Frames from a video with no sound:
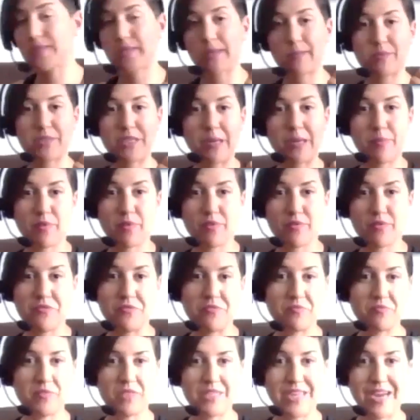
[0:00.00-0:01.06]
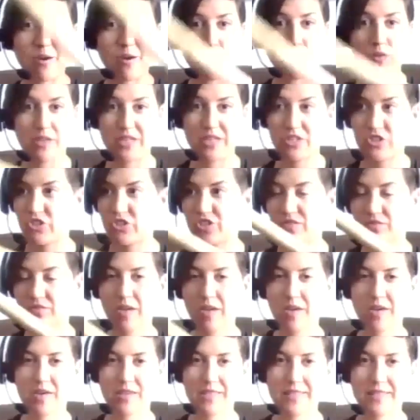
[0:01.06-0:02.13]
some type of dowel-ish,
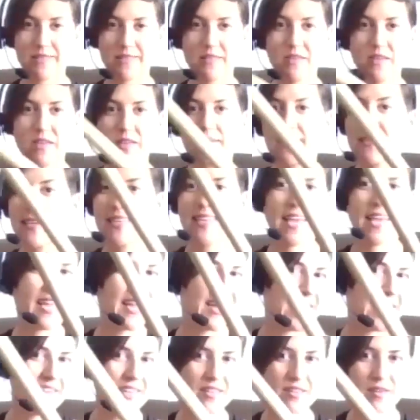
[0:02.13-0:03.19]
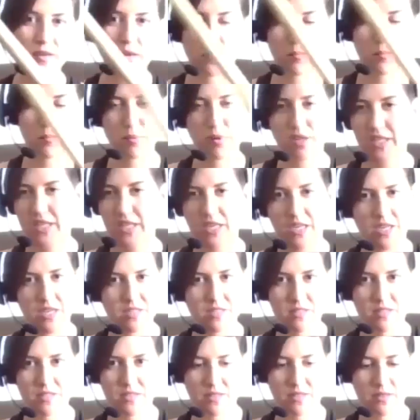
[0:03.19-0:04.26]
cane, umbrella,
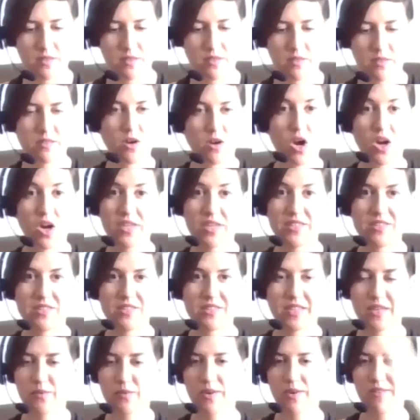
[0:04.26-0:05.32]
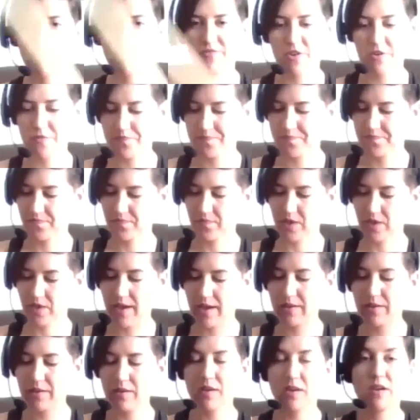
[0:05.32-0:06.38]
hockey stick, whatever,
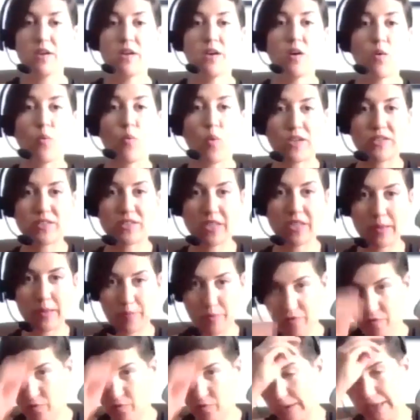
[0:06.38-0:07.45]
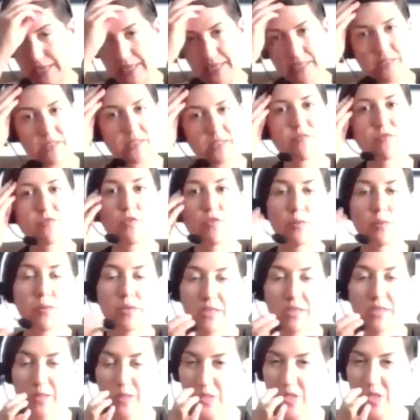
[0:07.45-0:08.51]
okay? One type of weight, really
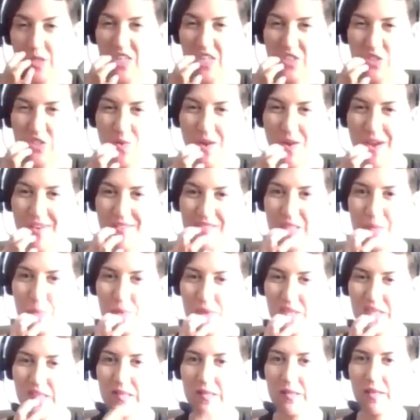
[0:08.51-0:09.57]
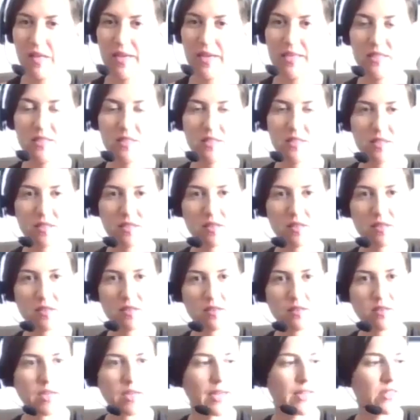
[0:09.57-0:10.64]
not too heavy, pretty light.
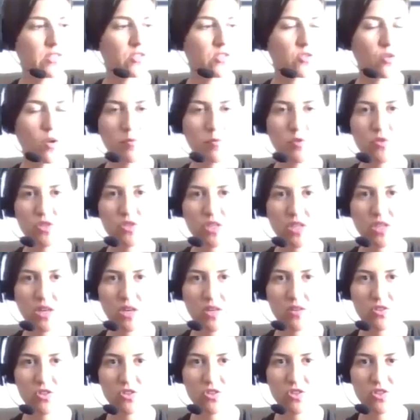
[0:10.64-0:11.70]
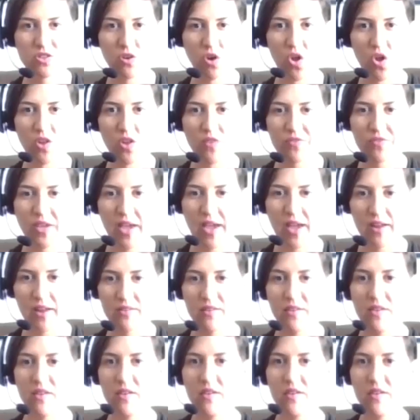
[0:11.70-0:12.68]
Okay, so I'm using just an olive can.